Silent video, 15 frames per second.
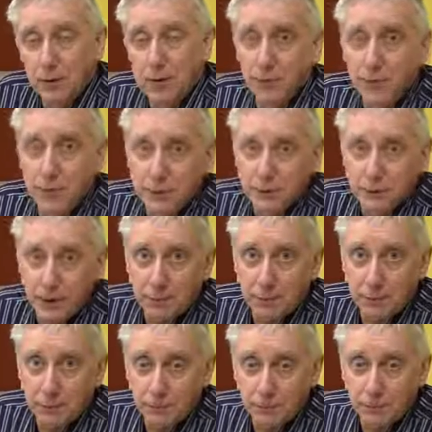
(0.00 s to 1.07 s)
For
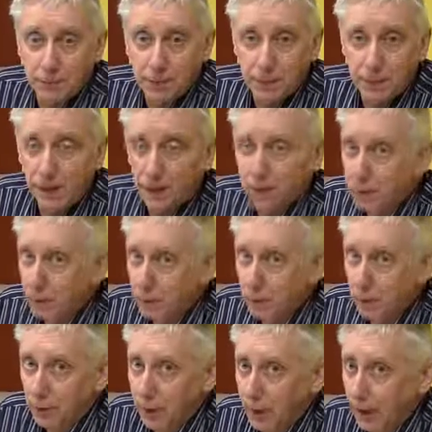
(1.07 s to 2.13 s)
example, and I
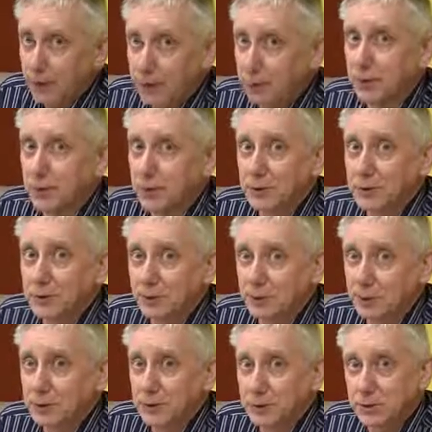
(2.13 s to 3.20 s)
don't want anybody to
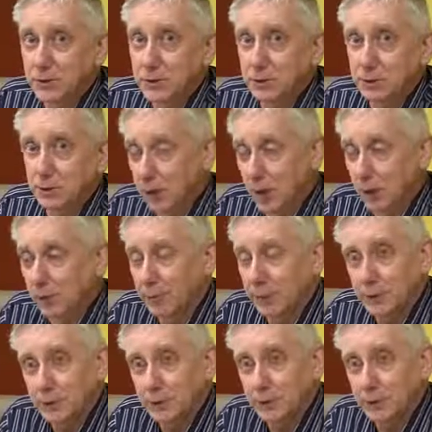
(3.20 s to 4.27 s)
misinterpret what I'm
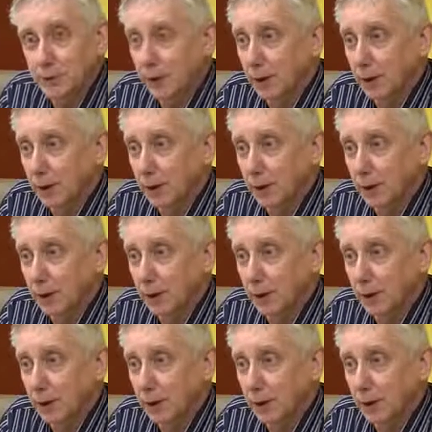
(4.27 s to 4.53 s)
about to say.